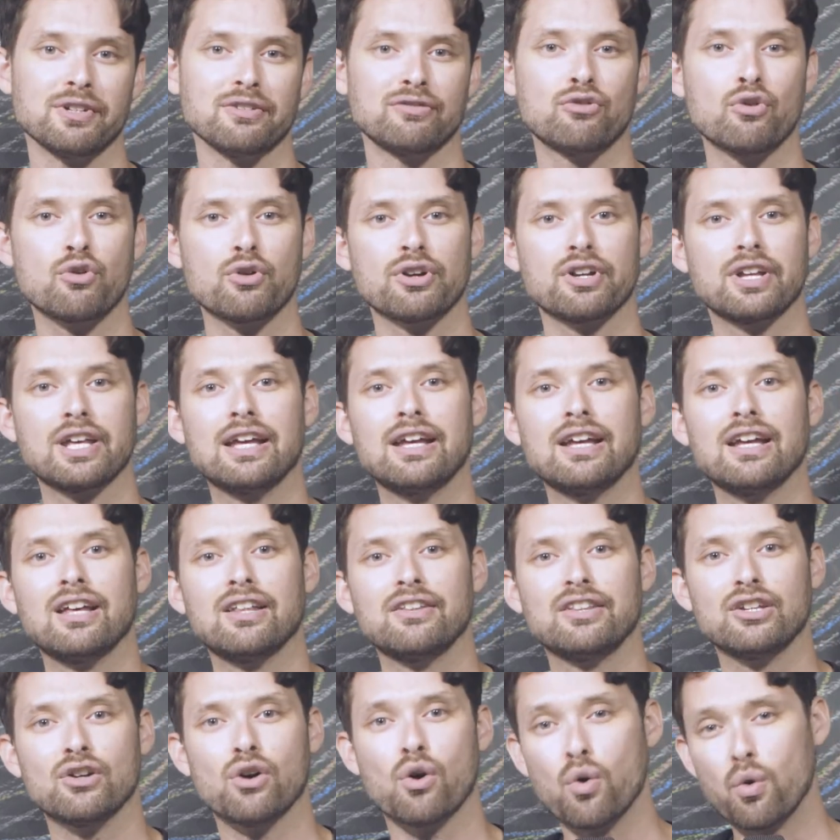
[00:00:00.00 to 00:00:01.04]
Ford,
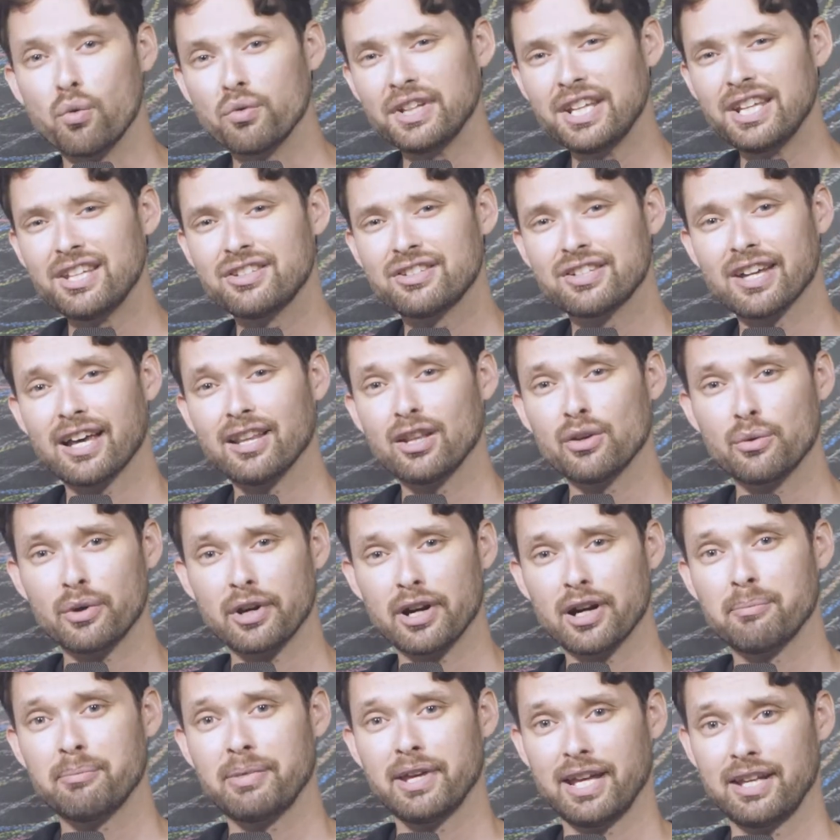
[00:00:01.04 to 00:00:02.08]
the only Delaware
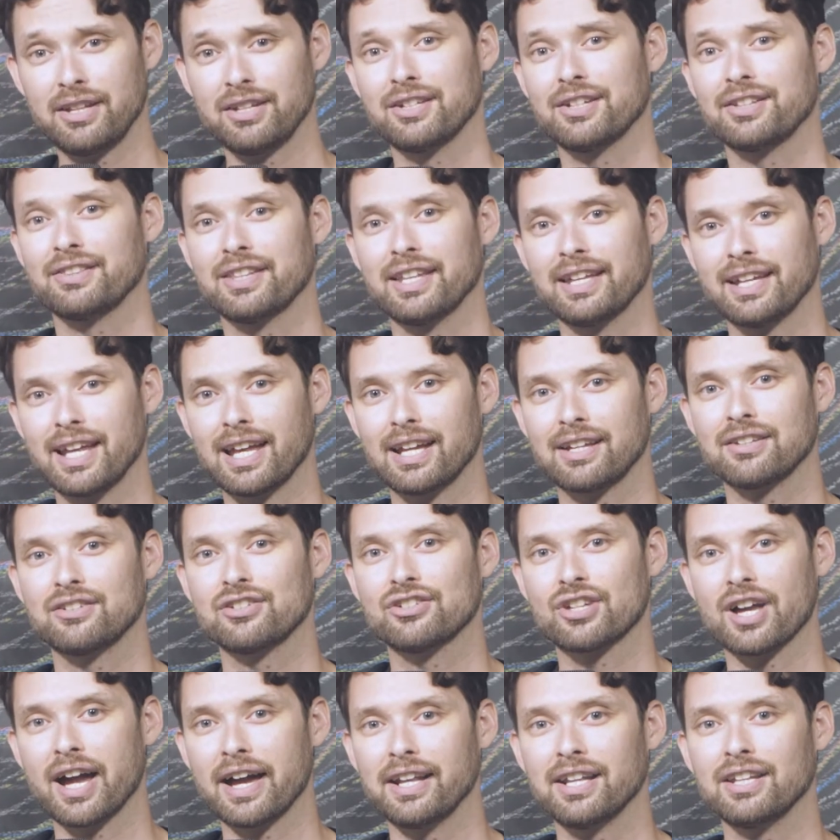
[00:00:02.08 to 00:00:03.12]
opinion that had
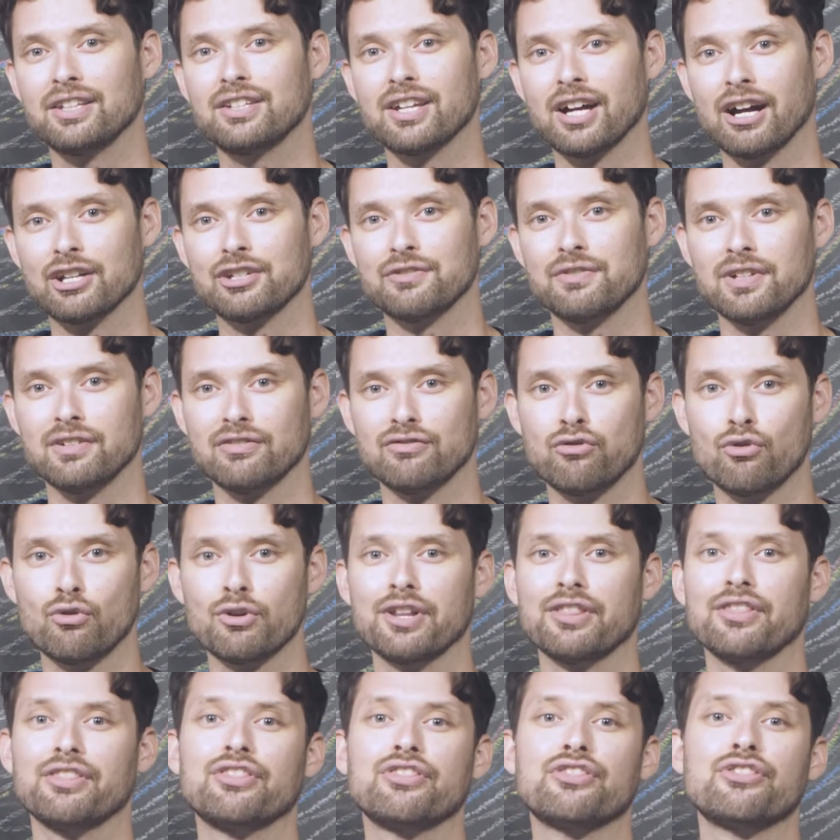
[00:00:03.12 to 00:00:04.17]
cited Dodge v. Ford
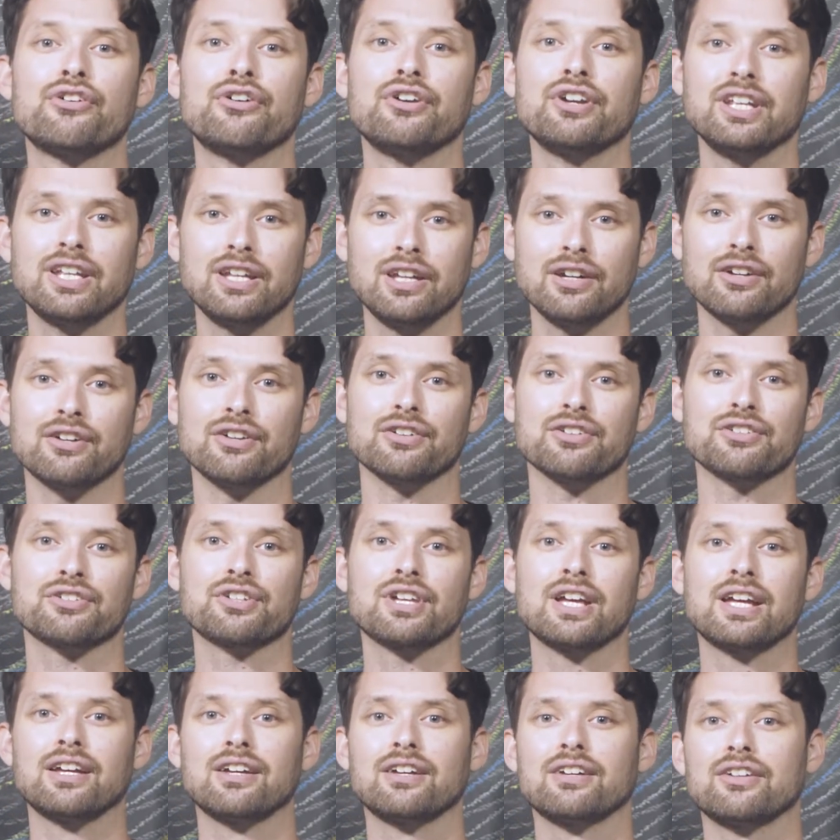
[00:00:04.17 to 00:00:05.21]
in 30 years
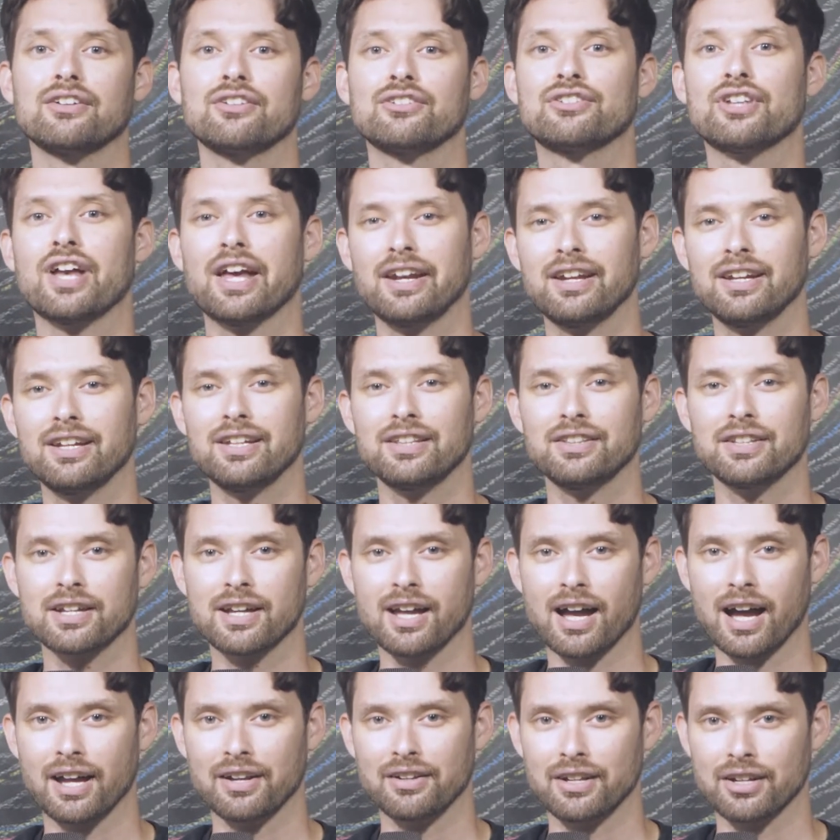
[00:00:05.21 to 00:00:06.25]
cited it in the
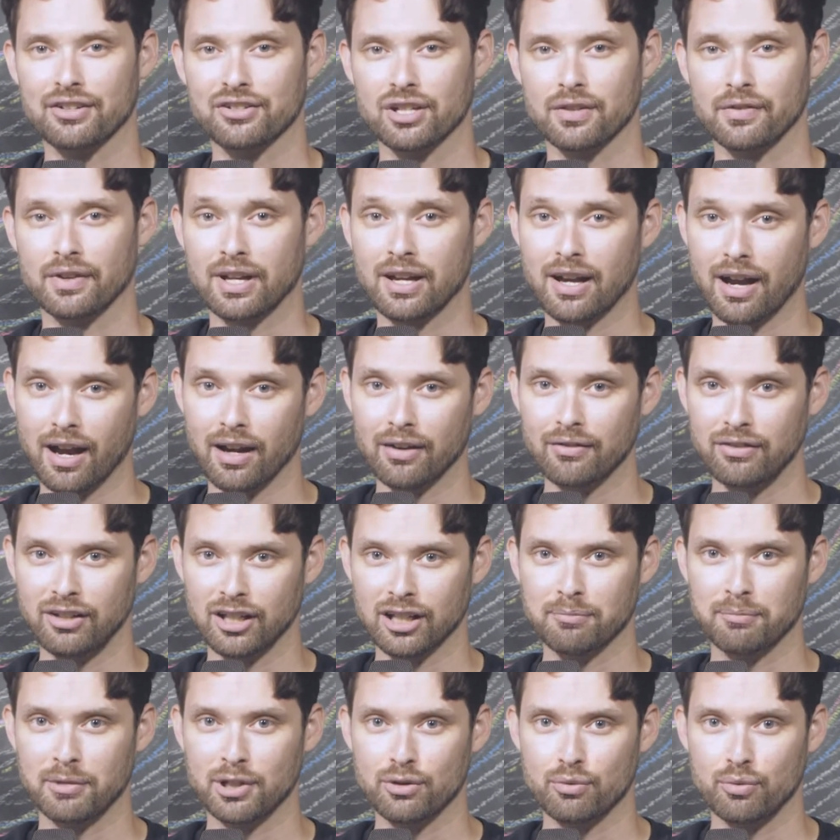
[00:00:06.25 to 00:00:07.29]
context of a
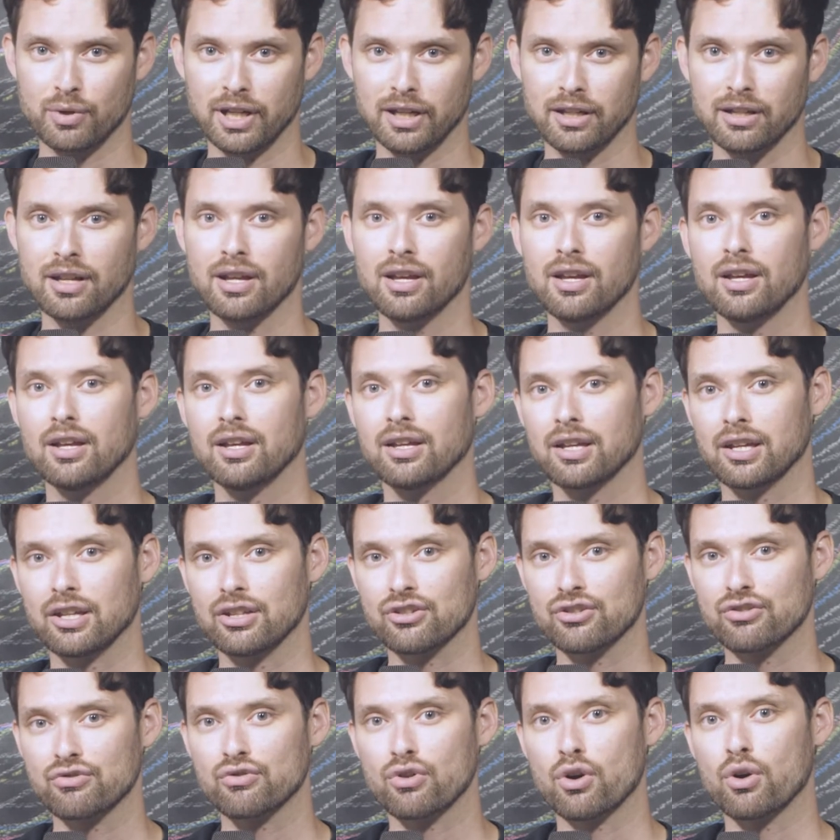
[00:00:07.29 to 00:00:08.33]
conflict between
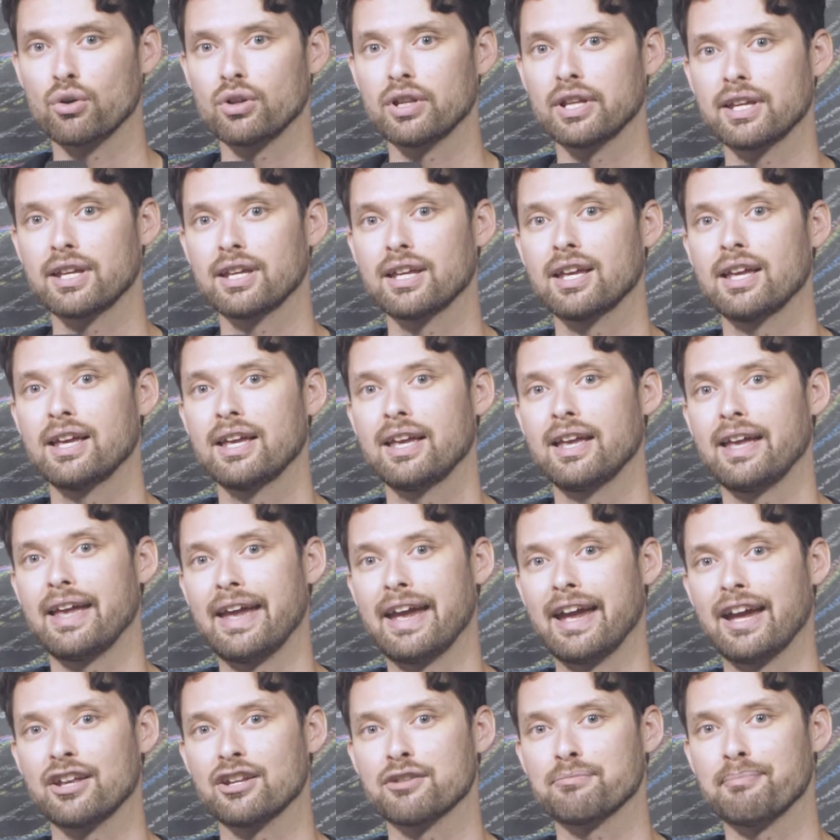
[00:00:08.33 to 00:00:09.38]
controlling
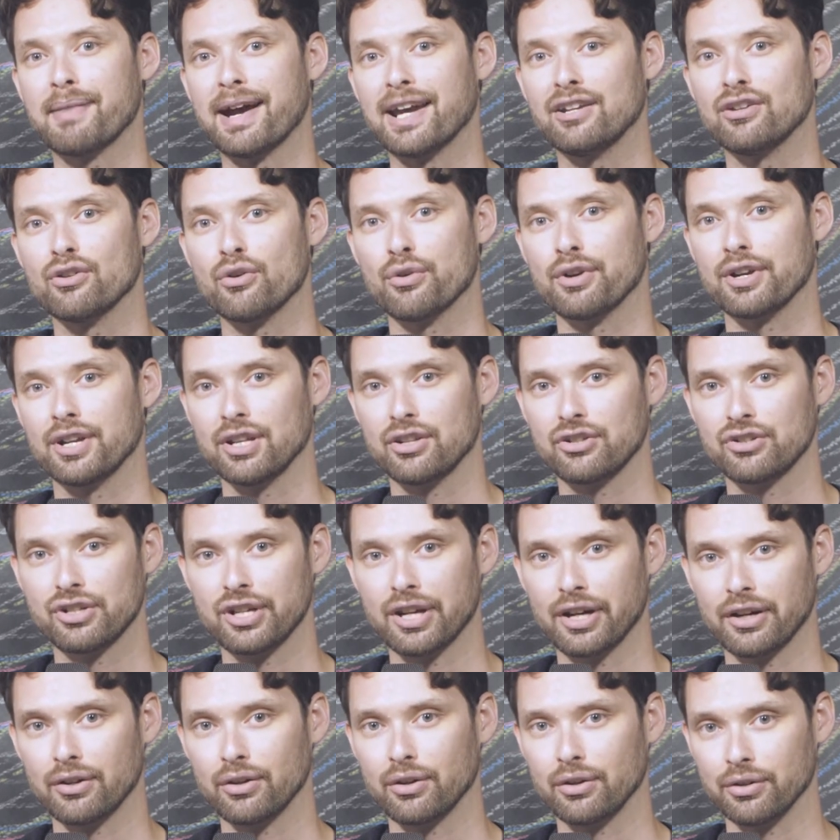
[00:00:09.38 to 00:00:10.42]
and minority
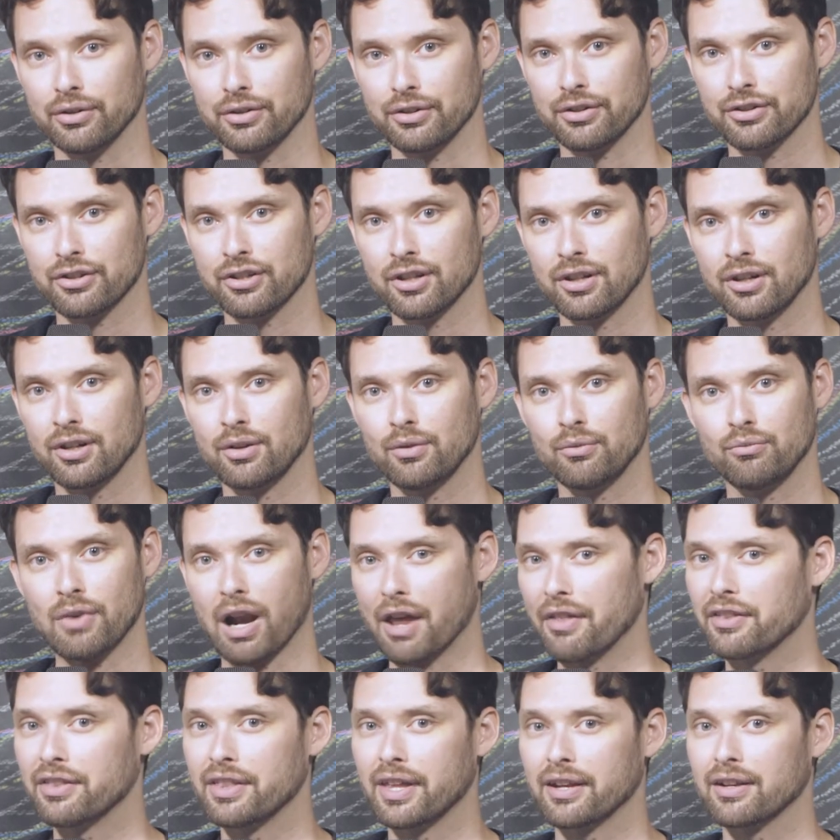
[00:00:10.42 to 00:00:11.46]
shareholders,
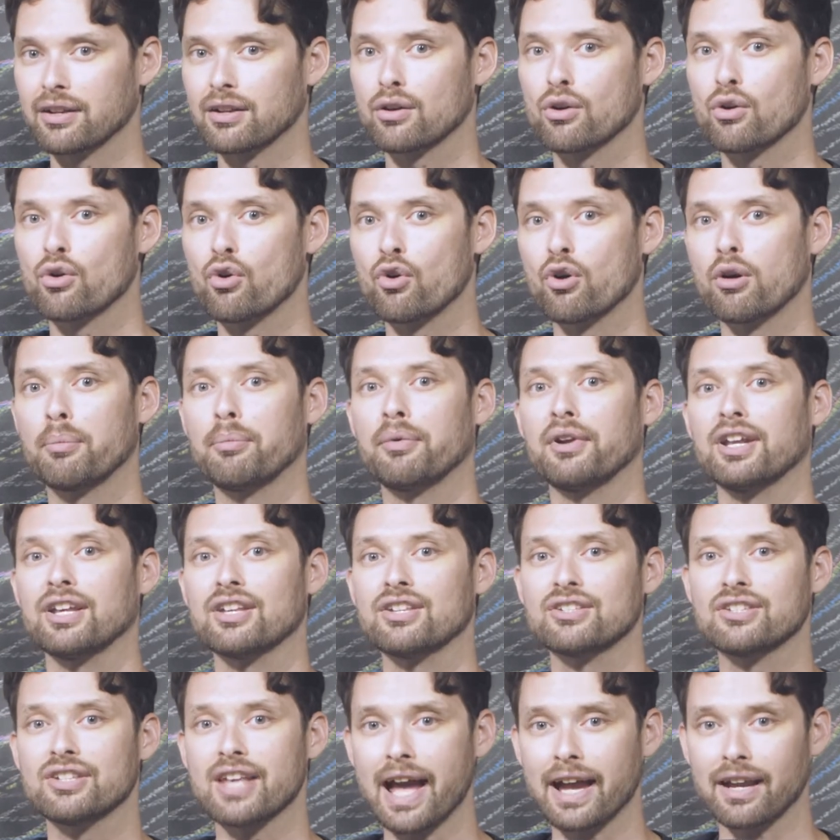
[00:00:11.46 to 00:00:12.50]
rather than corporate
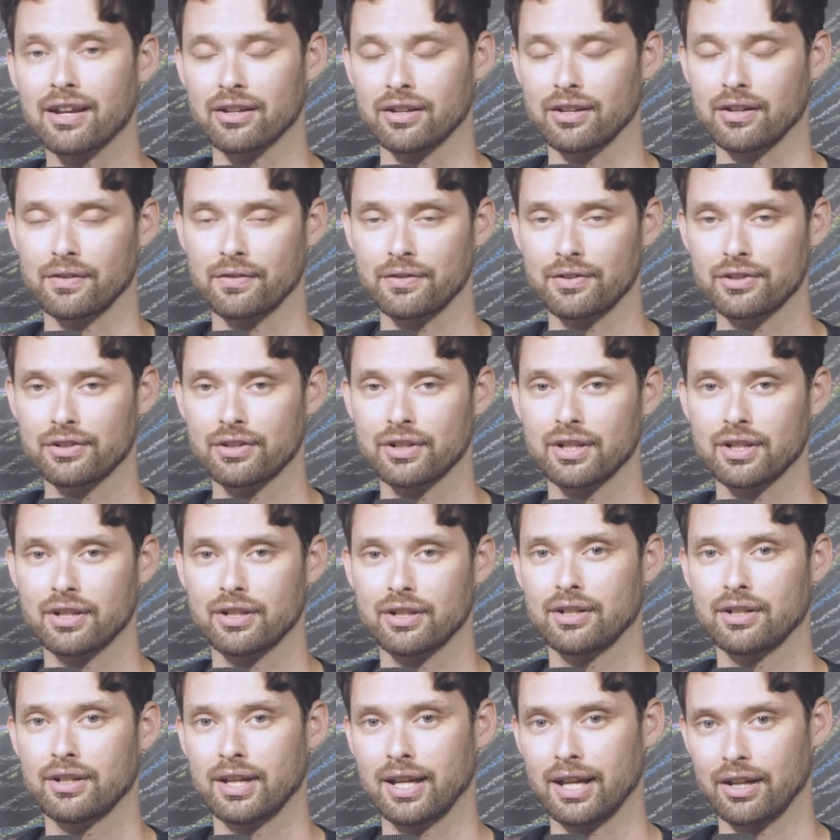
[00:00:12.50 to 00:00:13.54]
executives
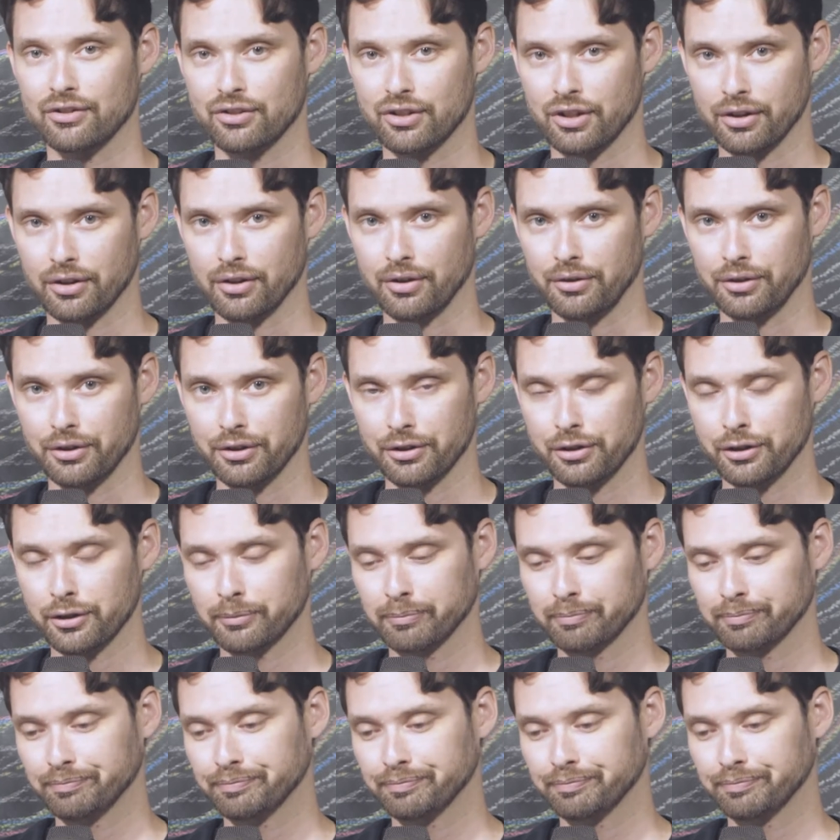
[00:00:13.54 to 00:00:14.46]
and shareholders.